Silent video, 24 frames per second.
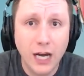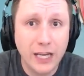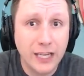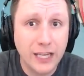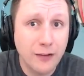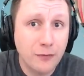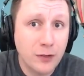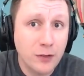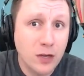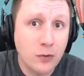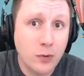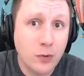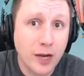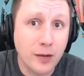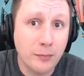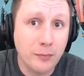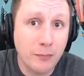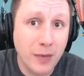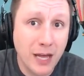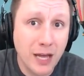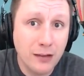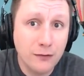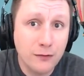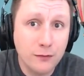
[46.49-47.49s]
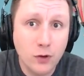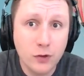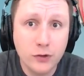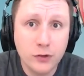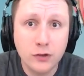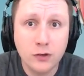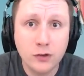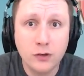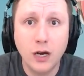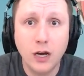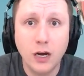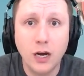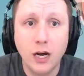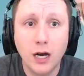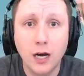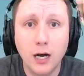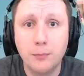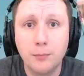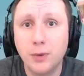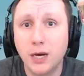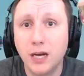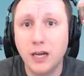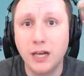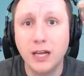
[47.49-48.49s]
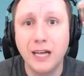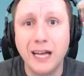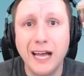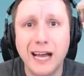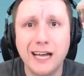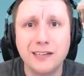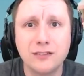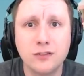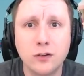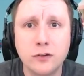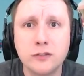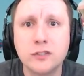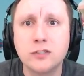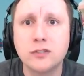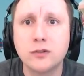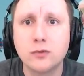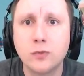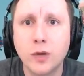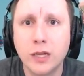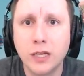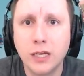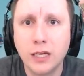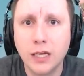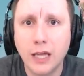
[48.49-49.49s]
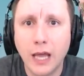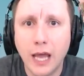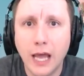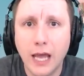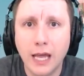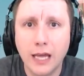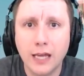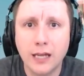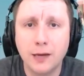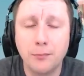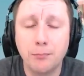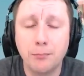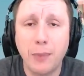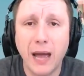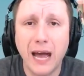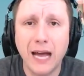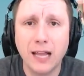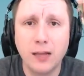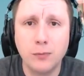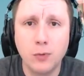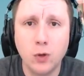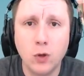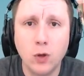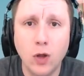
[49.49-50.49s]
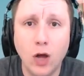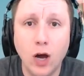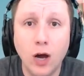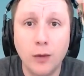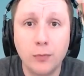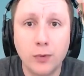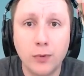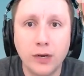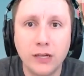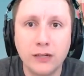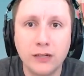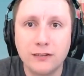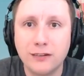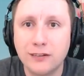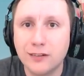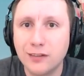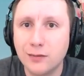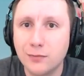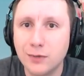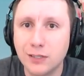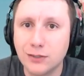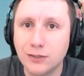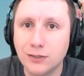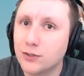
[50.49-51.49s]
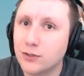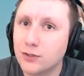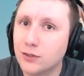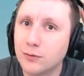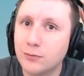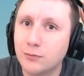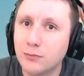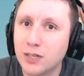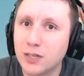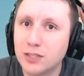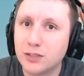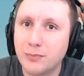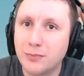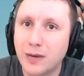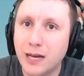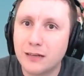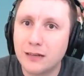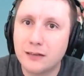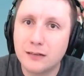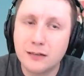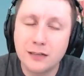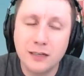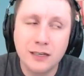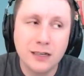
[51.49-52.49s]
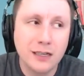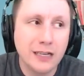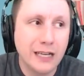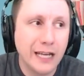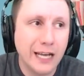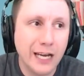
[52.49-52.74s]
I definitely recommend Volter, but as long as you're running a compatible operating system, it shouldn't much matter.